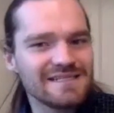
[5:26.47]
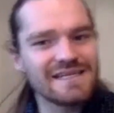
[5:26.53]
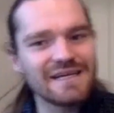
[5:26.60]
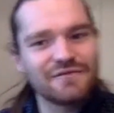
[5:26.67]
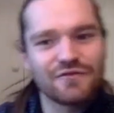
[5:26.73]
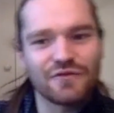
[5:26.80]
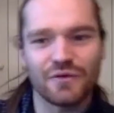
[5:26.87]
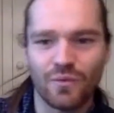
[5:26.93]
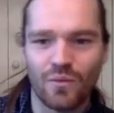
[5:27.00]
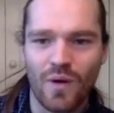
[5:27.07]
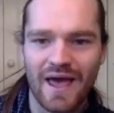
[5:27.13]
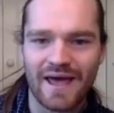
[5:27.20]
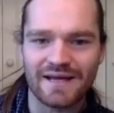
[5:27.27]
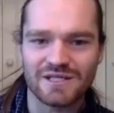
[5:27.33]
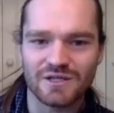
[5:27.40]
different
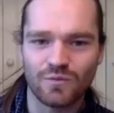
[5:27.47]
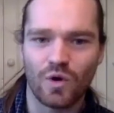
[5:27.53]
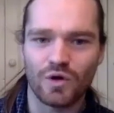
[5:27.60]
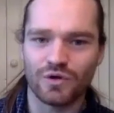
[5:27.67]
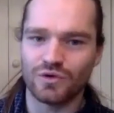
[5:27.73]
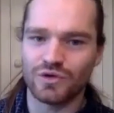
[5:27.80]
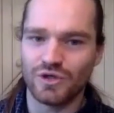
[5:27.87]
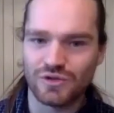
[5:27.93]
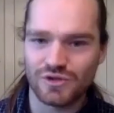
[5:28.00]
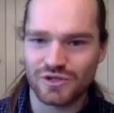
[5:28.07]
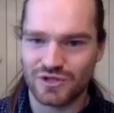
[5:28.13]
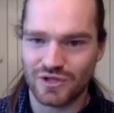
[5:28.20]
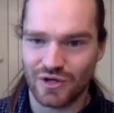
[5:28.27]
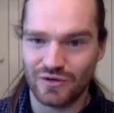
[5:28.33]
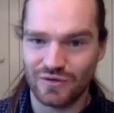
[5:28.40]
way to what you're
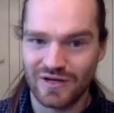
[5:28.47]
used to.